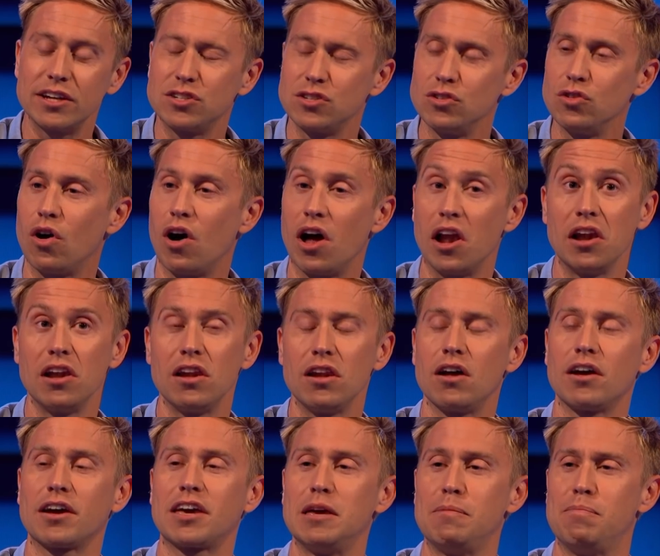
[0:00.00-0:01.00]
is not a
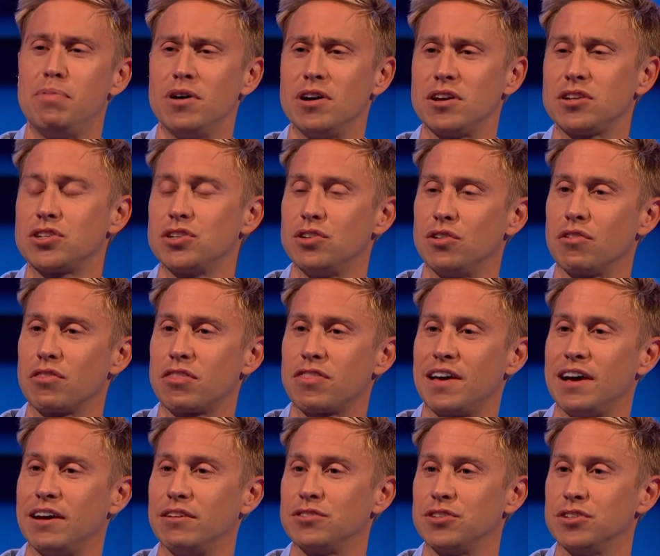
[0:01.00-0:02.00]
lucky person on
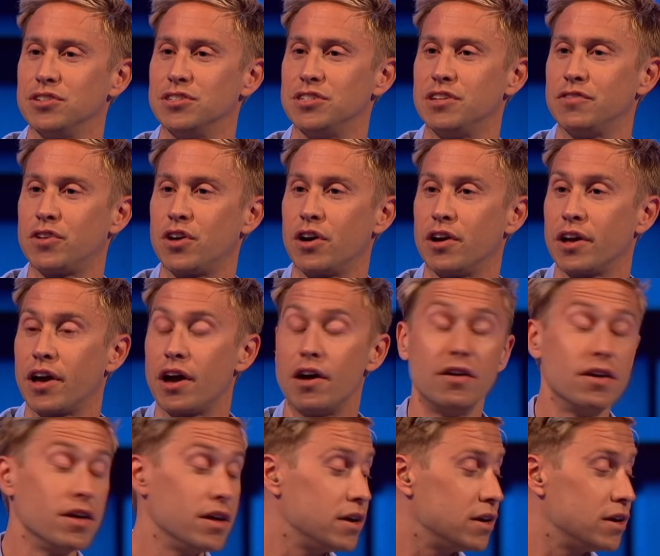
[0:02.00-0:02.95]
thousands if you kind of go,